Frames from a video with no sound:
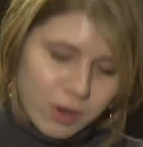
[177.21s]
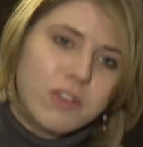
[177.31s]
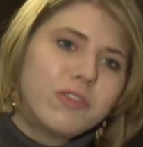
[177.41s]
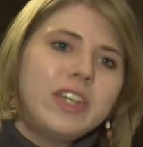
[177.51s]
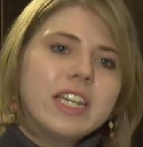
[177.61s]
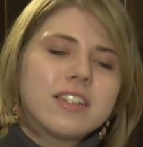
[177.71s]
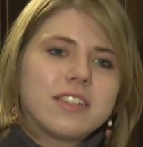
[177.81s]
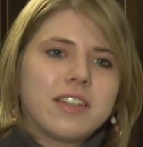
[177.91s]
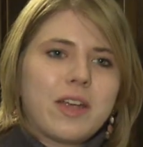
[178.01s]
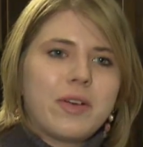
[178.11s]
Paul Feig
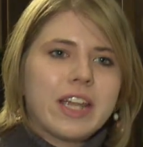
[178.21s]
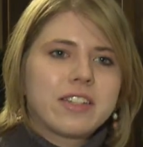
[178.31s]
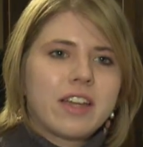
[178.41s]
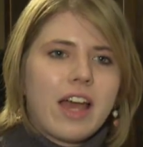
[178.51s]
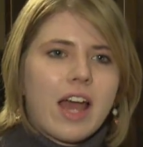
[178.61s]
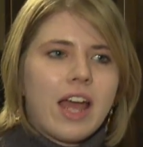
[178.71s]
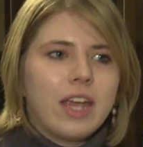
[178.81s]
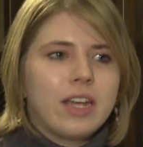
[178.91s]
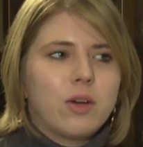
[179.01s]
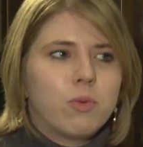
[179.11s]
is a director
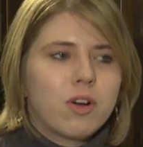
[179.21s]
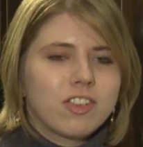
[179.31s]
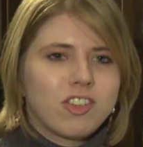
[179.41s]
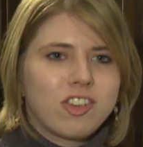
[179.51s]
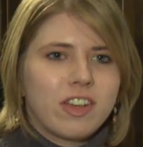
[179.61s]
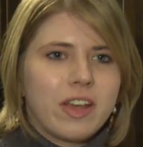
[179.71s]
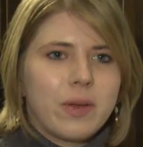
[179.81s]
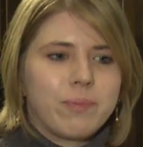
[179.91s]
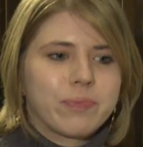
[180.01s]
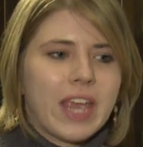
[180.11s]
I watch
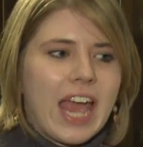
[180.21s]
every